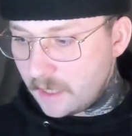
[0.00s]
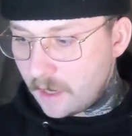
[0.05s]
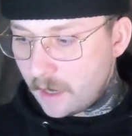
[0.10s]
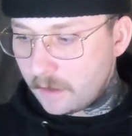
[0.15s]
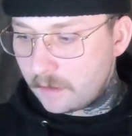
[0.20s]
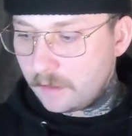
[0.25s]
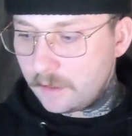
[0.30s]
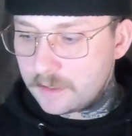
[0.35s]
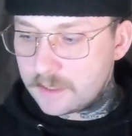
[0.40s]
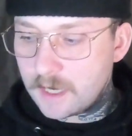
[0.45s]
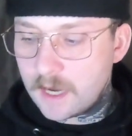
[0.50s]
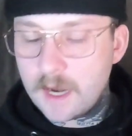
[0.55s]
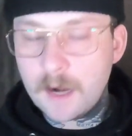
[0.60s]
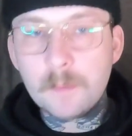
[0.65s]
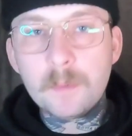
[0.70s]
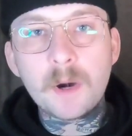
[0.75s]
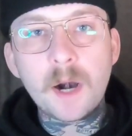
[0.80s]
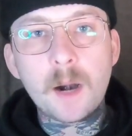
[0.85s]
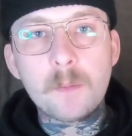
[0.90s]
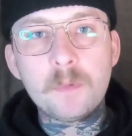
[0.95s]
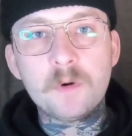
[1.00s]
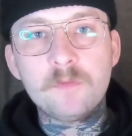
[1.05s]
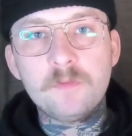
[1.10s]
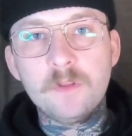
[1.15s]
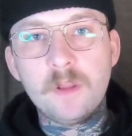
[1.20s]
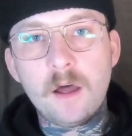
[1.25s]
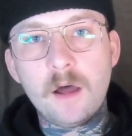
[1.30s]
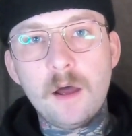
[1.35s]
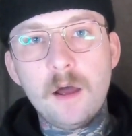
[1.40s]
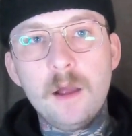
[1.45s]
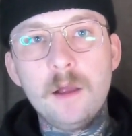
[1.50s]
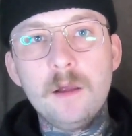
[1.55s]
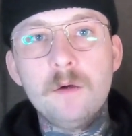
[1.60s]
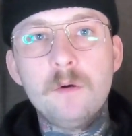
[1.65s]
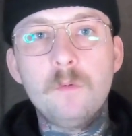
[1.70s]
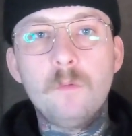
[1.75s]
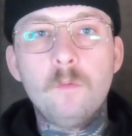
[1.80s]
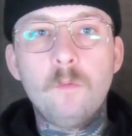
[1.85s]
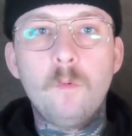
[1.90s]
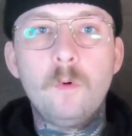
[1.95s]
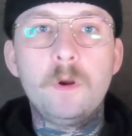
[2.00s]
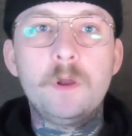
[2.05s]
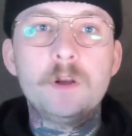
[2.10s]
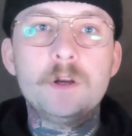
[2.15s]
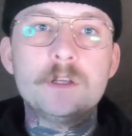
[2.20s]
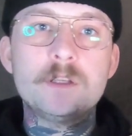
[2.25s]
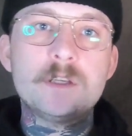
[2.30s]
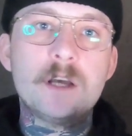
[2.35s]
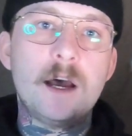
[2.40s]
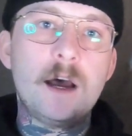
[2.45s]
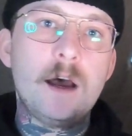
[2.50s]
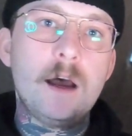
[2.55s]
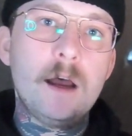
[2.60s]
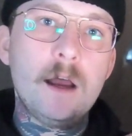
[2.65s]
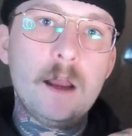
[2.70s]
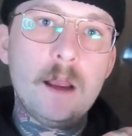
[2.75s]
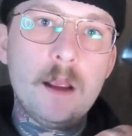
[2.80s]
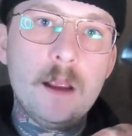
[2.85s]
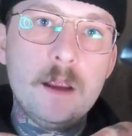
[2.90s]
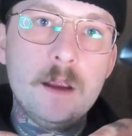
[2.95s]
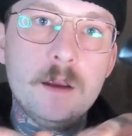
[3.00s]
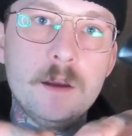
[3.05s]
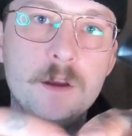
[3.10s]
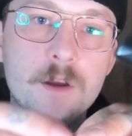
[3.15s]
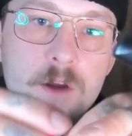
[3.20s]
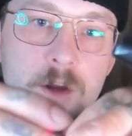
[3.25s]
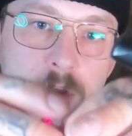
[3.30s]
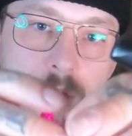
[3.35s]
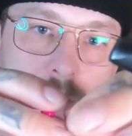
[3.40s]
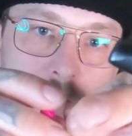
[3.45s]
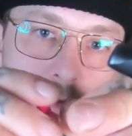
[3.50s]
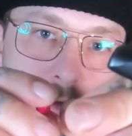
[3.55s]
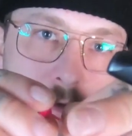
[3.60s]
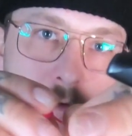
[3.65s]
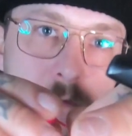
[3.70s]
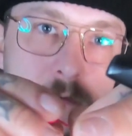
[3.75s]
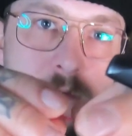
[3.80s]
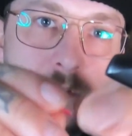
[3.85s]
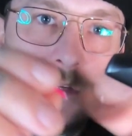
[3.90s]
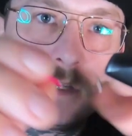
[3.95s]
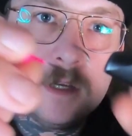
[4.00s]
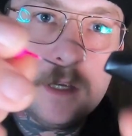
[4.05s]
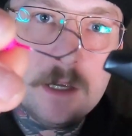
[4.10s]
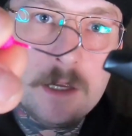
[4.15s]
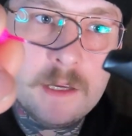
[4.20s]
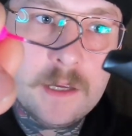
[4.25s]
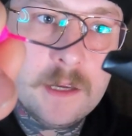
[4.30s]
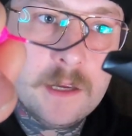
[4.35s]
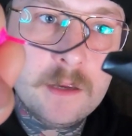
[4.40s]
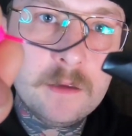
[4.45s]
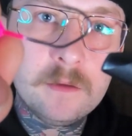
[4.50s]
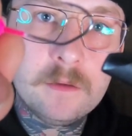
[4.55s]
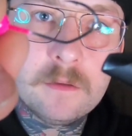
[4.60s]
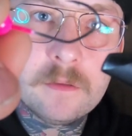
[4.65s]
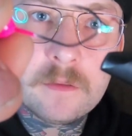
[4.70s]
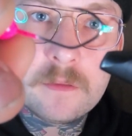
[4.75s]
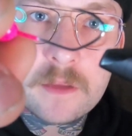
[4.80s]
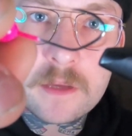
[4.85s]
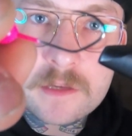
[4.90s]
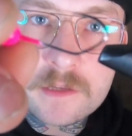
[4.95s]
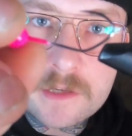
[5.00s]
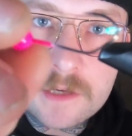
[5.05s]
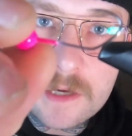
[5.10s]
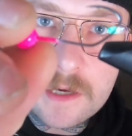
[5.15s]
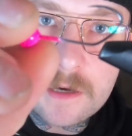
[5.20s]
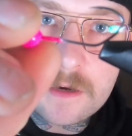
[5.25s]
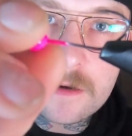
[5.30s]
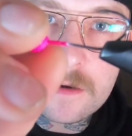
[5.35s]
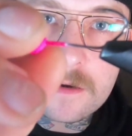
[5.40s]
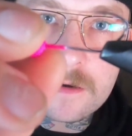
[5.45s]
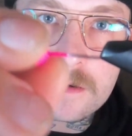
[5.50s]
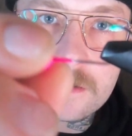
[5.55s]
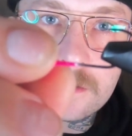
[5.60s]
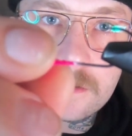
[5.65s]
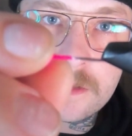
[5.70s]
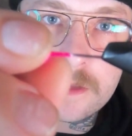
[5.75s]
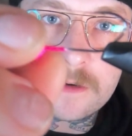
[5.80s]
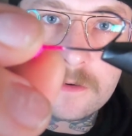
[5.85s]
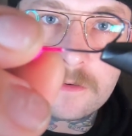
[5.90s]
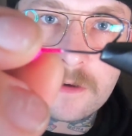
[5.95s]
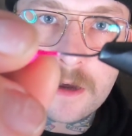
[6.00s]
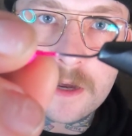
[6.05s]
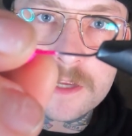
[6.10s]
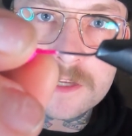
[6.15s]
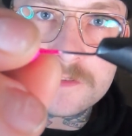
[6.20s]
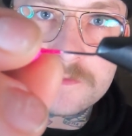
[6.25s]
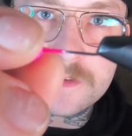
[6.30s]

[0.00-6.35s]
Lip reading: not going to tie a proper fly. We're going to tie using this here little ice